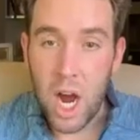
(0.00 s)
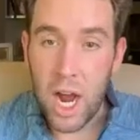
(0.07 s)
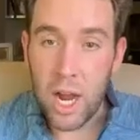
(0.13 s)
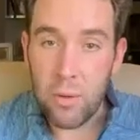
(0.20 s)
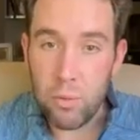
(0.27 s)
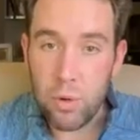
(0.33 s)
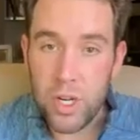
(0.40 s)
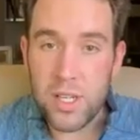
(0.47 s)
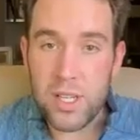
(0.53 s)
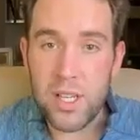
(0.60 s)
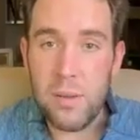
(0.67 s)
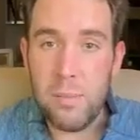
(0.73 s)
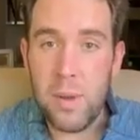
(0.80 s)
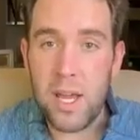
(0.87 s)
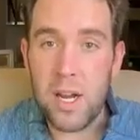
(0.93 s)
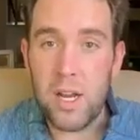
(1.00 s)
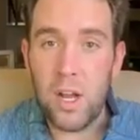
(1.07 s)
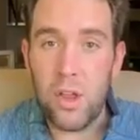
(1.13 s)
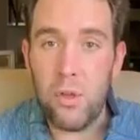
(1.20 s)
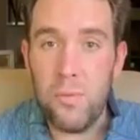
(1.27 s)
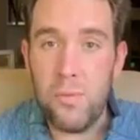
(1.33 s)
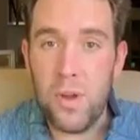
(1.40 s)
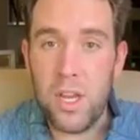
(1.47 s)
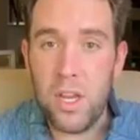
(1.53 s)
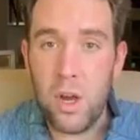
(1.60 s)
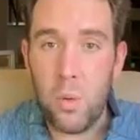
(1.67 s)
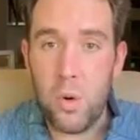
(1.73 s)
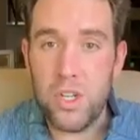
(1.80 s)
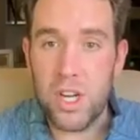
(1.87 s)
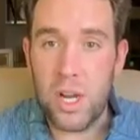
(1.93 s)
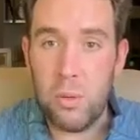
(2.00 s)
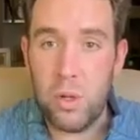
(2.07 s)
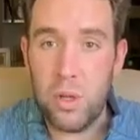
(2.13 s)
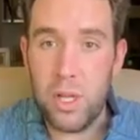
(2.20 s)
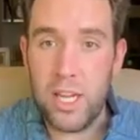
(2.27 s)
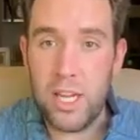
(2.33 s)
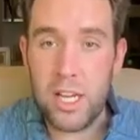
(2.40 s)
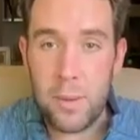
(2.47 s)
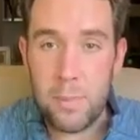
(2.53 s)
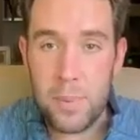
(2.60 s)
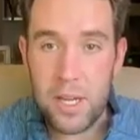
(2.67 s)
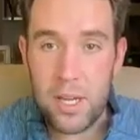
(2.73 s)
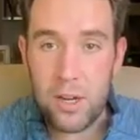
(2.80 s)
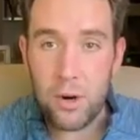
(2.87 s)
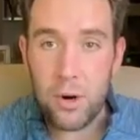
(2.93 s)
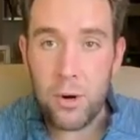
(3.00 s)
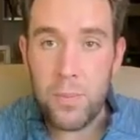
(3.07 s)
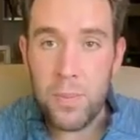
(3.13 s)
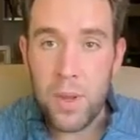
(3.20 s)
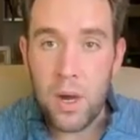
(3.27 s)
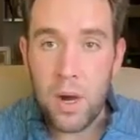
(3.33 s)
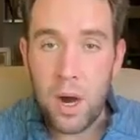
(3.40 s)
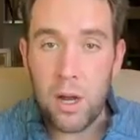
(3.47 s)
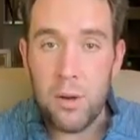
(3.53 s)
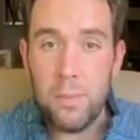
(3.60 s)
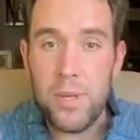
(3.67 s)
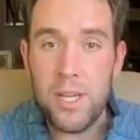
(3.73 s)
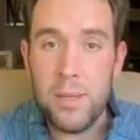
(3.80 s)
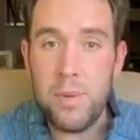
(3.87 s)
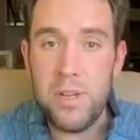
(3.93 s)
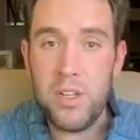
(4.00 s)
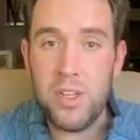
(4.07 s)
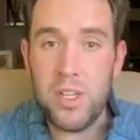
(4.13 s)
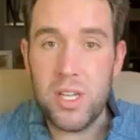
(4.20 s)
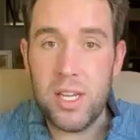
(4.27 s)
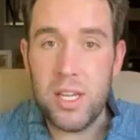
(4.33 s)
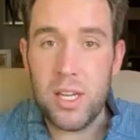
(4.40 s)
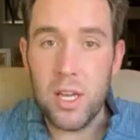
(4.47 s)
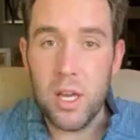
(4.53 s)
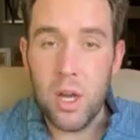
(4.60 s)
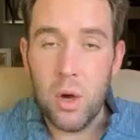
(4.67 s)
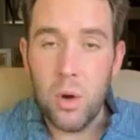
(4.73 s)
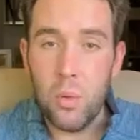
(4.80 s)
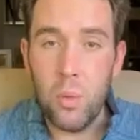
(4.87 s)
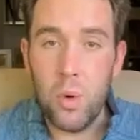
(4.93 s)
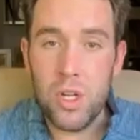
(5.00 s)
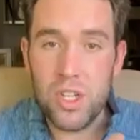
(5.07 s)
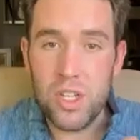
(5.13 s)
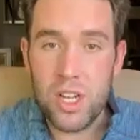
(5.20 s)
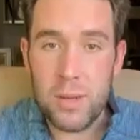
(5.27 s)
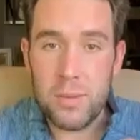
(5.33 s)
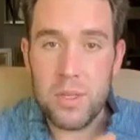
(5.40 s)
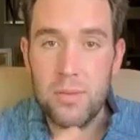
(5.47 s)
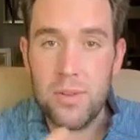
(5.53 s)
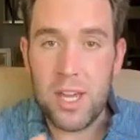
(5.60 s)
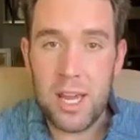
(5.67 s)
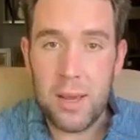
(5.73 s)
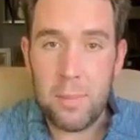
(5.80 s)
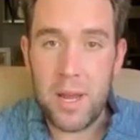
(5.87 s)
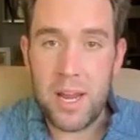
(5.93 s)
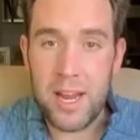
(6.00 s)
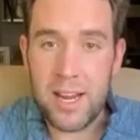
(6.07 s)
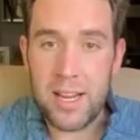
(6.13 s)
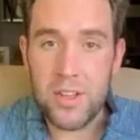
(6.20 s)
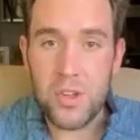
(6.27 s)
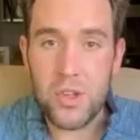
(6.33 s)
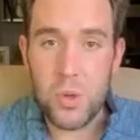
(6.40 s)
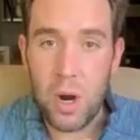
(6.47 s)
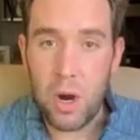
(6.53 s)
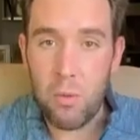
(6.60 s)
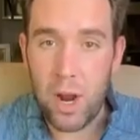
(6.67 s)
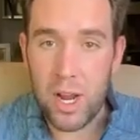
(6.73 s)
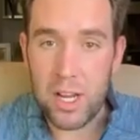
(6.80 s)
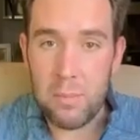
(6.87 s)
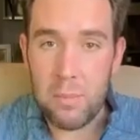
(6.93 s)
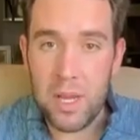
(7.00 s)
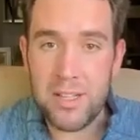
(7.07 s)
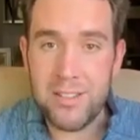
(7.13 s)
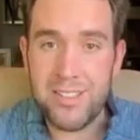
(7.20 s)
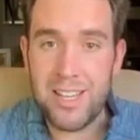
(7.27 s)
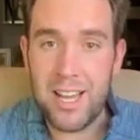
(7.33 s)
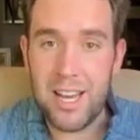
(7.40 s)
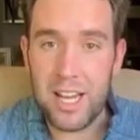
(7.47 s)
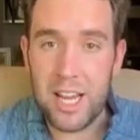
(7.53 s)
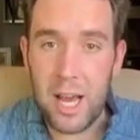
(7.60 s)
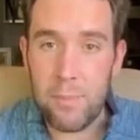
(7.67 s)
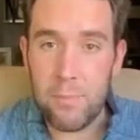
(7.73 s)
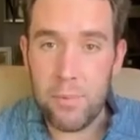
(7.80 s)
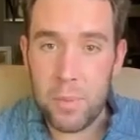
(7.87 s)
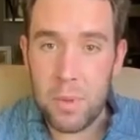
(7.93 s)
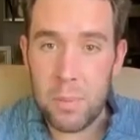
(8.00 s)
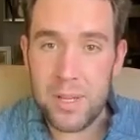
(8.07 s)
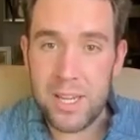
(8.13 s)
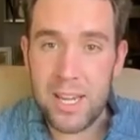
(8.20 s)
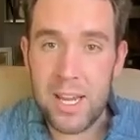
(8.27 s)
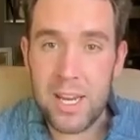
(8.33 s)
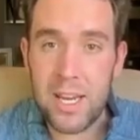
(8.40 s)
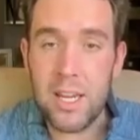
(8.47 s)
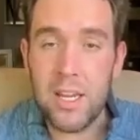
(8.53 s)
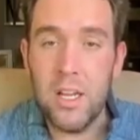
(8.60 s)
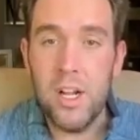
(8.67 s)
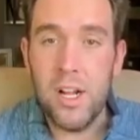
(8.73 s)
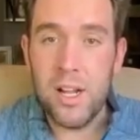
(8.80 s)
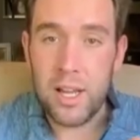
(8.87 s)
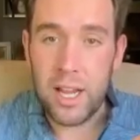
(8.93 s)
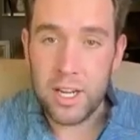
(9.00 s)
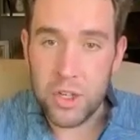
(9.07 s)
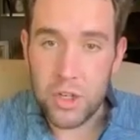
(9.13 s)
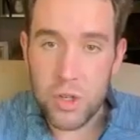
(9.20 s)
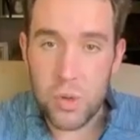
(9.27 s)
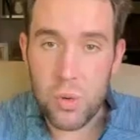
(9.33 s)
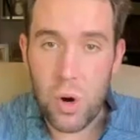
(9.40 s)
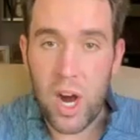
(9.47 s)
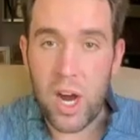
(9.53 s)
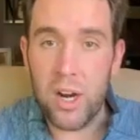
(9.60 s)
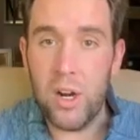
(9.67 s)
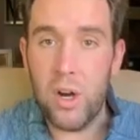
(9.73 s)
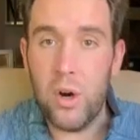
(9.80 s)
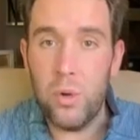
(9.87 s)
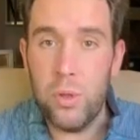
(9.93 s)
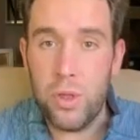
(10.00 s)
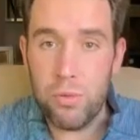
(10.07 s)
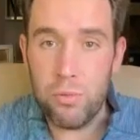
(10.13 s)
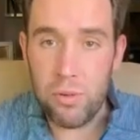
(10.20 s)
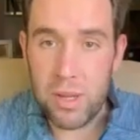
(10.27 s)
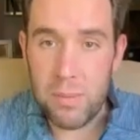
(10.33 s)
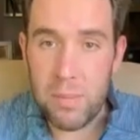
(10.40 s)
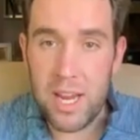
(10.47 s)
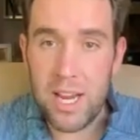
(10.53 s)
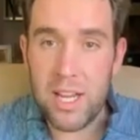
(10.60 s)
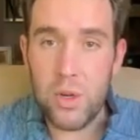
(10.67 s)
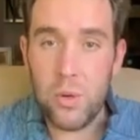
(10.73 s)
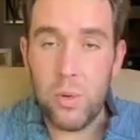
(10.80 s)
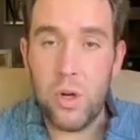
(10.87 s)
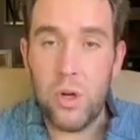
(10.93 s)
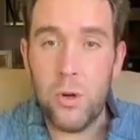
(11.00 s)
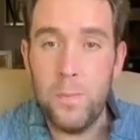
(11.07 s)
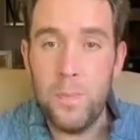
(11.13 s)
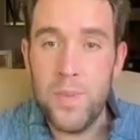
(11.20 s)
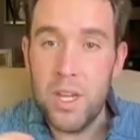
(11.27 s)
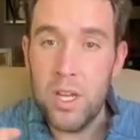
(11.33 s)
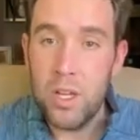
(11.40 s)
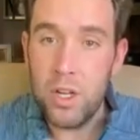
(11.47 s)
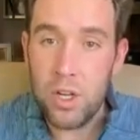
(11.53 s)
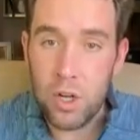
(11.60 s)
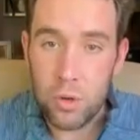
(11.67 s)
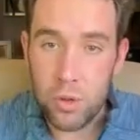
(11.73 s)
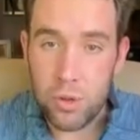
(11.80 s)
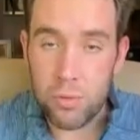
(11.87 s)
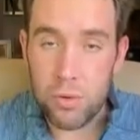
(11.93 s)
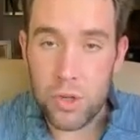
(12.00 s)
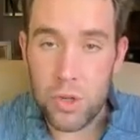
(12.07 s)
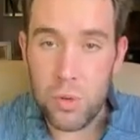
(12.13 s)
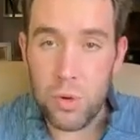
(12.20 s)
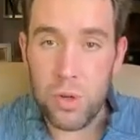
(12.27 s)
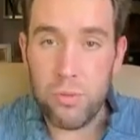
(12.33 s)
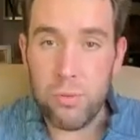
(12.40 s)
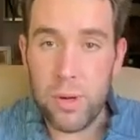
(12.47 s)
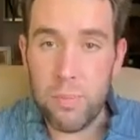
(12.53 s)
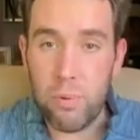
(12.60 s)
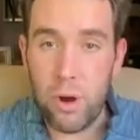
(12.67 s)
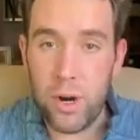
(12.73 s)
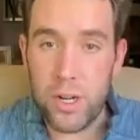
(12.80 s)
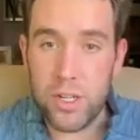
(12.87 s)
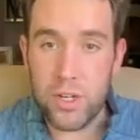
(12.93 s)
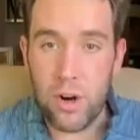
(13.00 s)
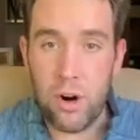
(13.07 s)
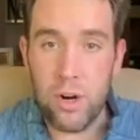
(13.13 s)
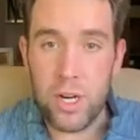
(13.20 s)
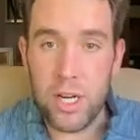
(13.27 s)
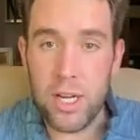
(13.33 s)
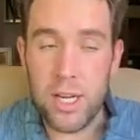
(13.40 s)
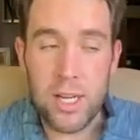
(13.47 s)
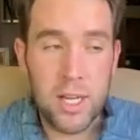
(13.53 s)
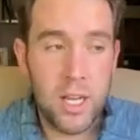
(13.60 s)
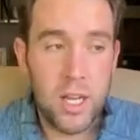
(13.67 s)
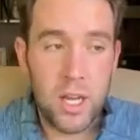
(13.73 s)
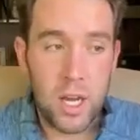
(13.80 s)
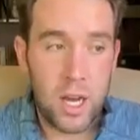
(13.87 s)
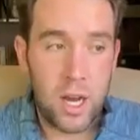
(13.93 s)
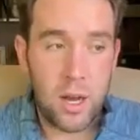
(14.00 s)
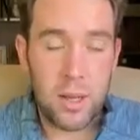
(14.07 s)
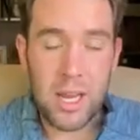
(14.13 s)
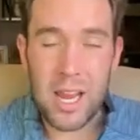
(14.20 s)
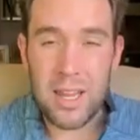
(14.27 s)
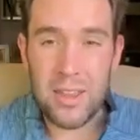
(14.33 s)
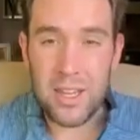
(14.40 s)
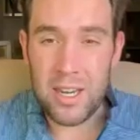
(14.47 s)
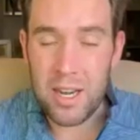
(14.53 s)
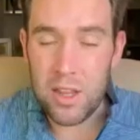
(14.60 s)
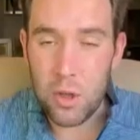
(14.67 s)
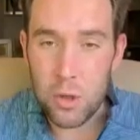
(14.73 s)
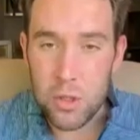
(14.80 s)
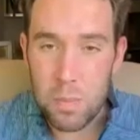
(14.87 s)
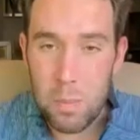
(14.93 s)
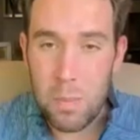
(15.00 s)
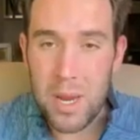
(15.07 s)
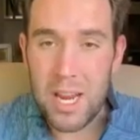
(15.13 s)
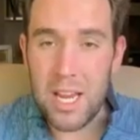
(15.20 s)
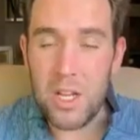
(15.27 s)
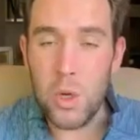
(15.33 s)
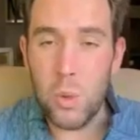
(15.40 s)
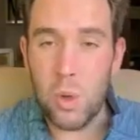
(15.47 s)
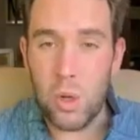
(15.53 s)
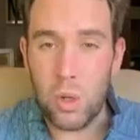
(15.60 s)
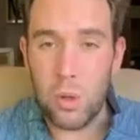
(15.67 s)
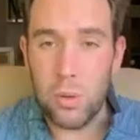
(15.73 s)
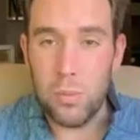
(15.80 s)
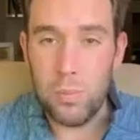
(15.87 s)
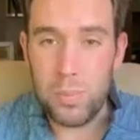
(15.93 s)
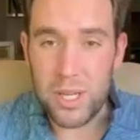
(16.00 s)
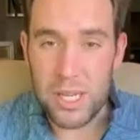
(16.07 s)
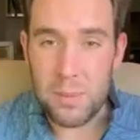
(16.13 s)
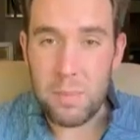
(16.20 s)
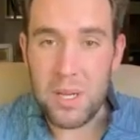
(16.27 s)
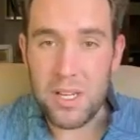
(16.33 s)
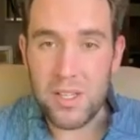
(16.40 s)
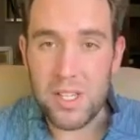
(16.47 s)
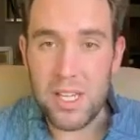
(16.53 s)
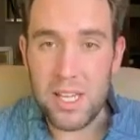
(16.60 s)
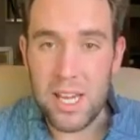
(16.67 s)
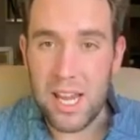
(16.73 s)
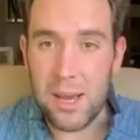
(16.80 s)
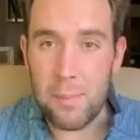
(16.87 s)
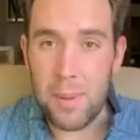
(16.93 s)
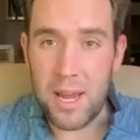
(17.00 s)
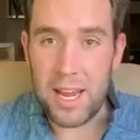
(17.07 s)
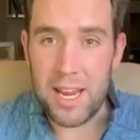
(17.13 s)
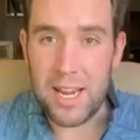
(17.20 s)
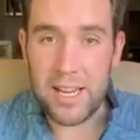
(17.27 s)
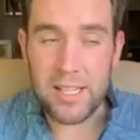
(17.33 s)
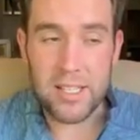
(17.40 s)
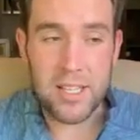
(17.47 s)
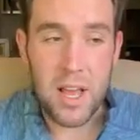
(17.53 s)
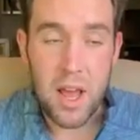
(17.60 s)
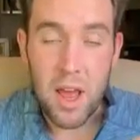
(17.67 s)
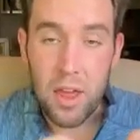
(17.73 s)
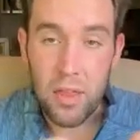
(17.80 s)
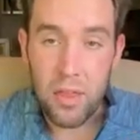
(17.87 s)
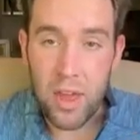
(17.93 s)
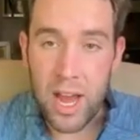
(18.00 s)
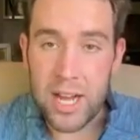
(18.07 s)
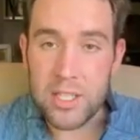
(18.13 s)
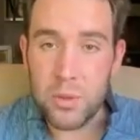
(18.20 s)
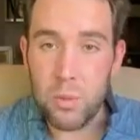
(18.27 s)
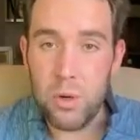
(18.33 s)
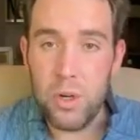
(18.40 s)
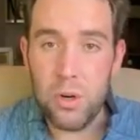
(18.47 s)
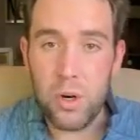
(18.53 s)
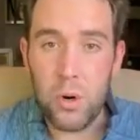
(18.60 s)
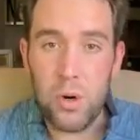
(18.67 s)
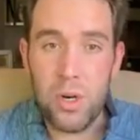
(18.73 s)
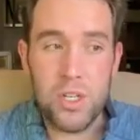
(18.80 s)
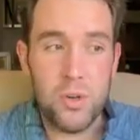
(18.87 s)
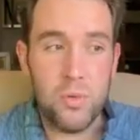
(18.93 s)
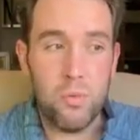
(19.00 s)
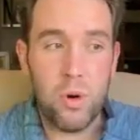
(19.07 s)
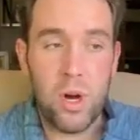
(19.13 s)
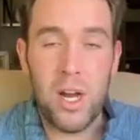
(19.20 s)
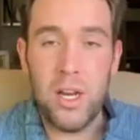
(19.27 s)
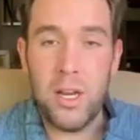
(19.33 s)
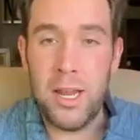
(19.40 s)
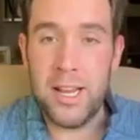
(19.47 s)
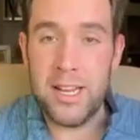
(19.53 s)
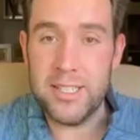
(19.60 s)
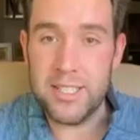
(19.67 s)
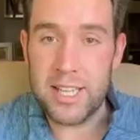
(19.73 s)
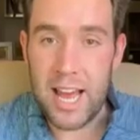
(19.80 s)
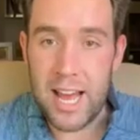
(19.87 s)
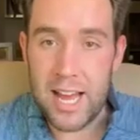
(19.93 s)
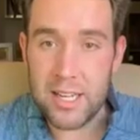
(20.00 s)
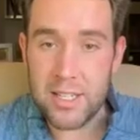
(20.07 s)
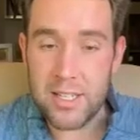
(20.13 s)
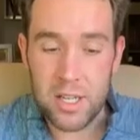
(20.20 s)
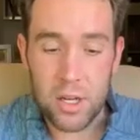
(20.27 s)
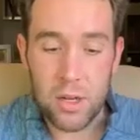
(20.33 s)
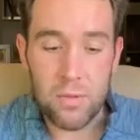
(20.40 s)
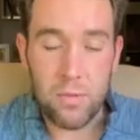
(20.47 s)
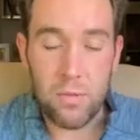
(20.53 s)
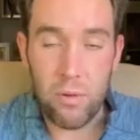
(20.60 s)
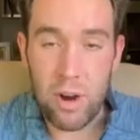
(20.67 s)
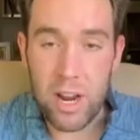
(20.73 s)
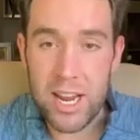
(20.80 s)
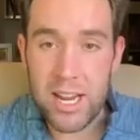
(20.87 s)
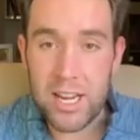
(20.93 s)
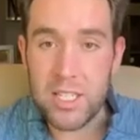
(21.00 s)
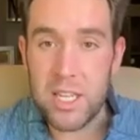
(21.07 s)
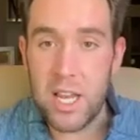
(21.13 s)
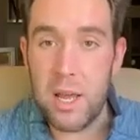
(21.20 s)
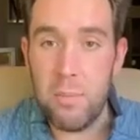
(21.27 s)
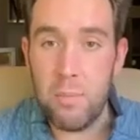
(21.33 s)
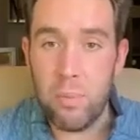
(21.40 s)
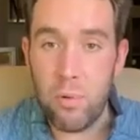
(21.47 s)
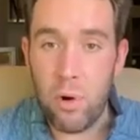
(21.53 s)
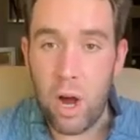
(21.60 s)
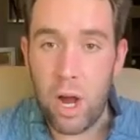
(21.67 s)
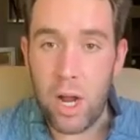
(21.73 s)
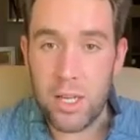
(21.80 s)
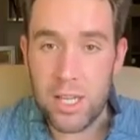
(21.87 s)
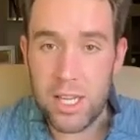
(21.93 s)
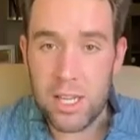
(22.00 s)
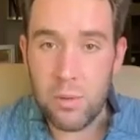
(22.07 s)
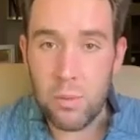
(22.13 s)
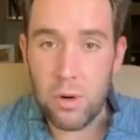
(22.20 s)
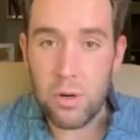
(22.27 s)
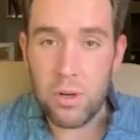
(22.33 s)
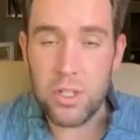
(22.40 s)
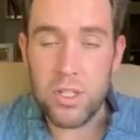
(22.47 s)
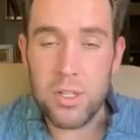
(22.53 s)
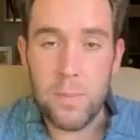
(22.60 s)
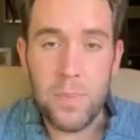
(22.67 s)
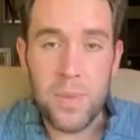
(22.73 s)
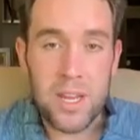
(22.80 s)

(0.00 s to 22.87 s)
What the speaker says: I recently made another video, which I will link up here, on PPC. Which types of campaigns do I recommend setting up from the beginning? Like 2 auto, 3 manual, 2 or 3 product targeting, and then in those manual PPC campaigns, that's where you're going to run exact, phrase, and broad keywords.